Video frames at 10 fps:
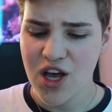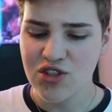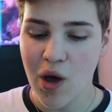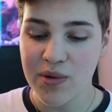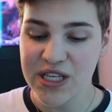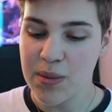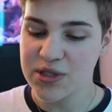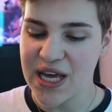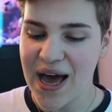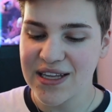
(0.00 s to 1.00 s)
So I was able
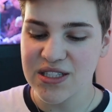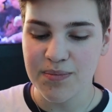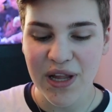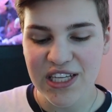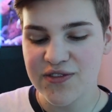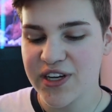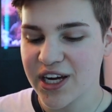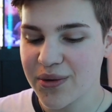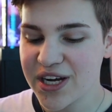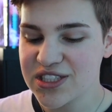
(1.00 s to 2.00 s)
to add some plants for
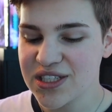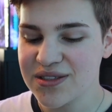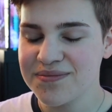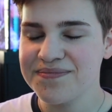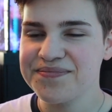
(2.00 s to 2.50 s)
decoration.